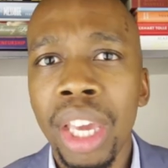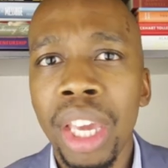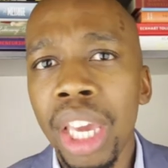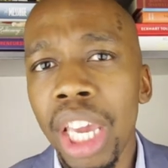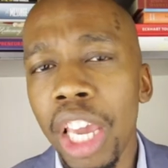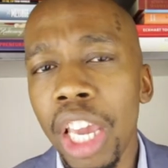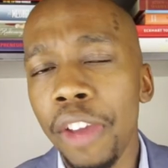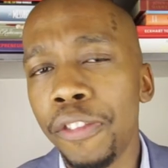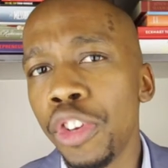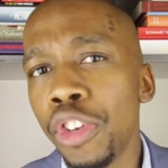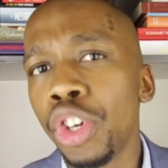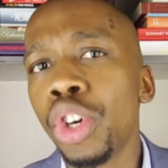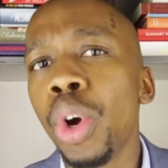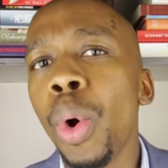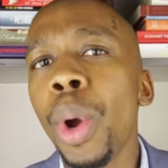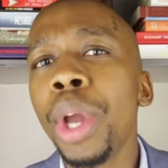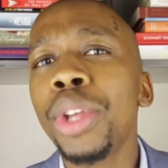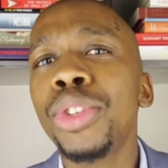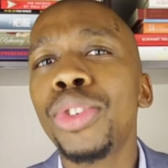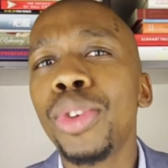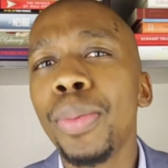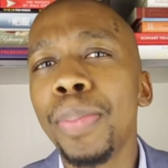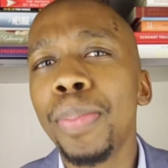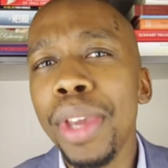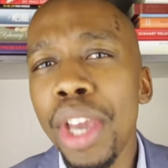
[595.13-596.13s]
If you're going
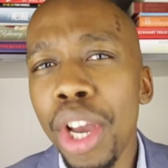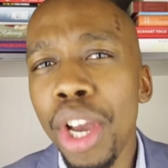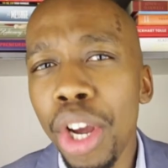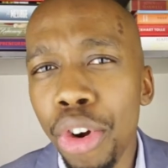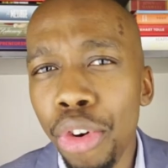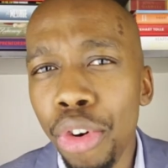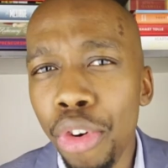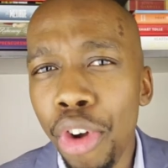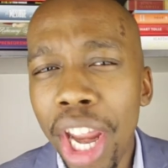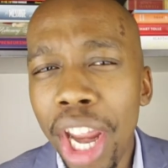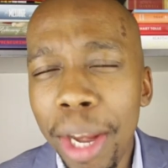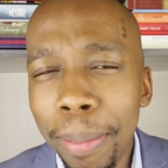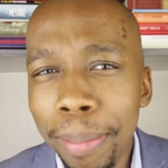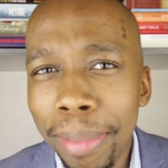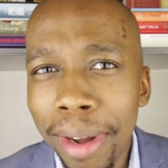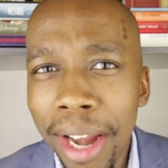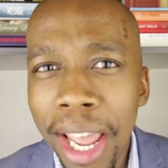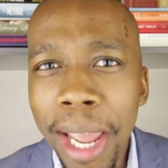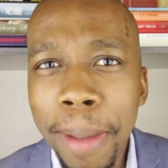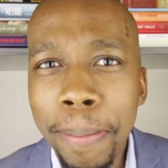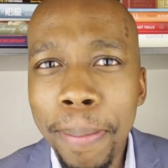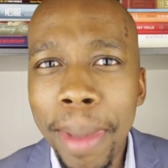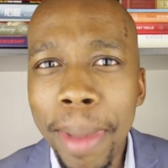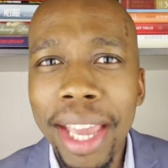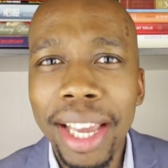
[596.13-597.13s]
to be a great
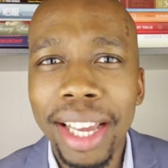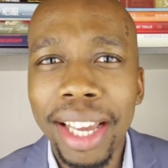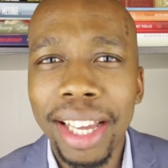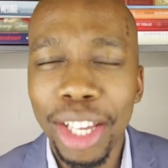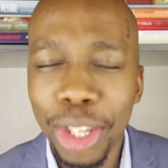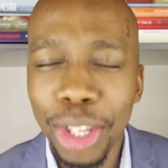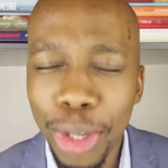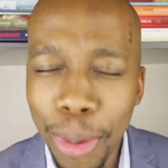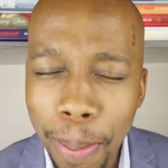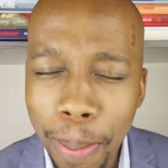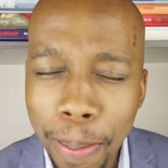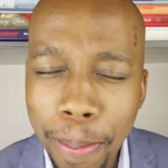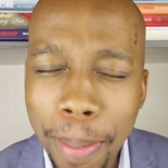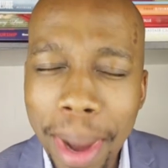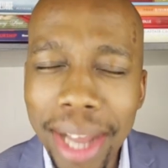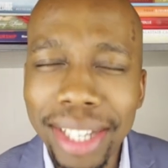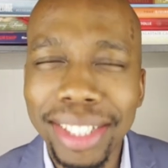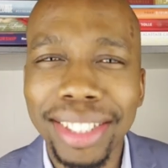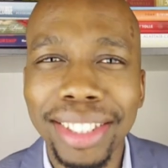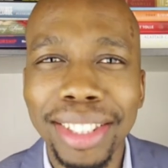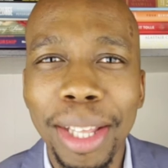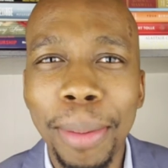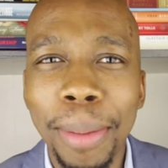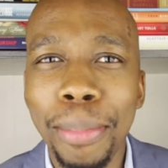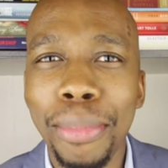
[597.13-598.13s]
playmaker, you
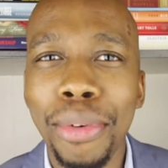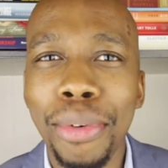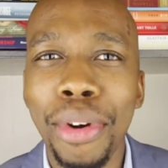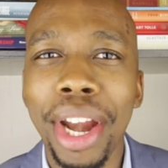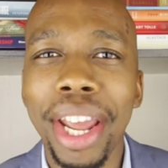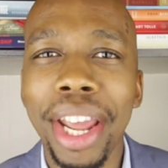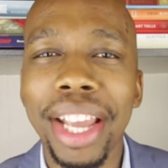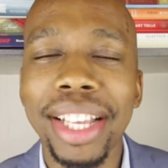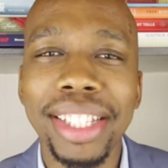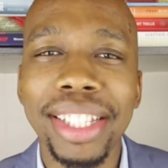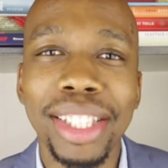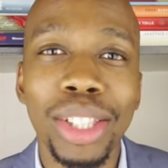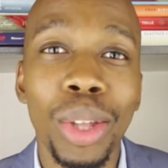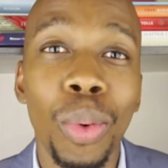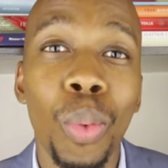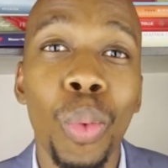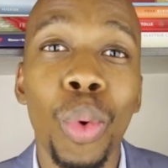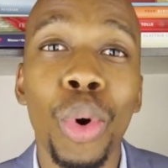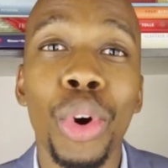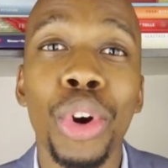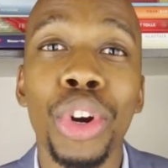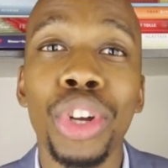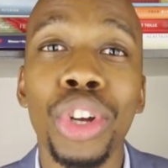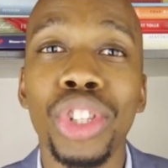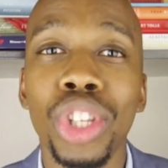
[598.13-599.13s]
must embrace the
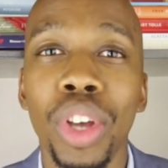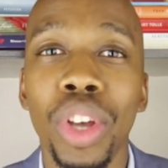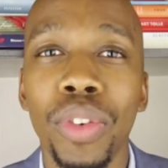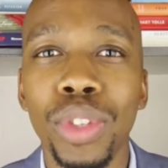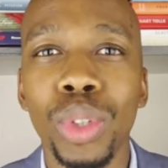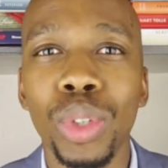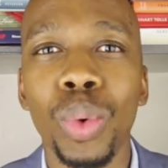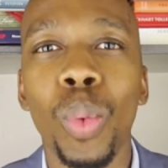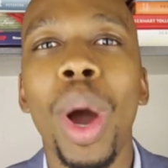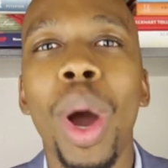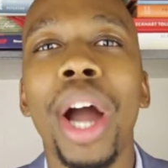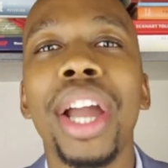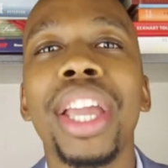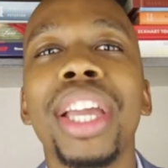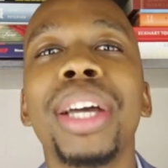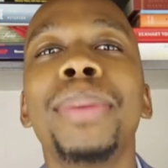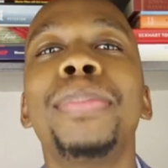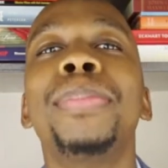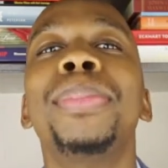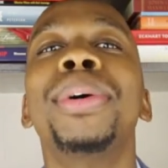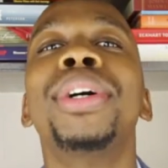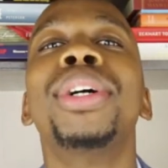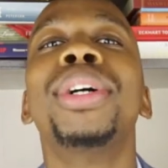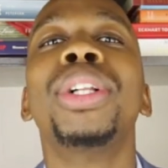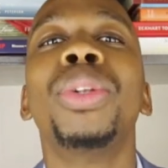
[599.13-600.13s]
words of Squire
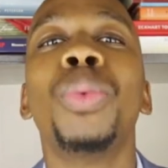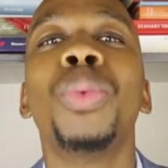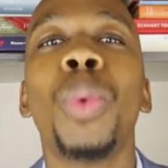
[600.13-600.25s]
Bull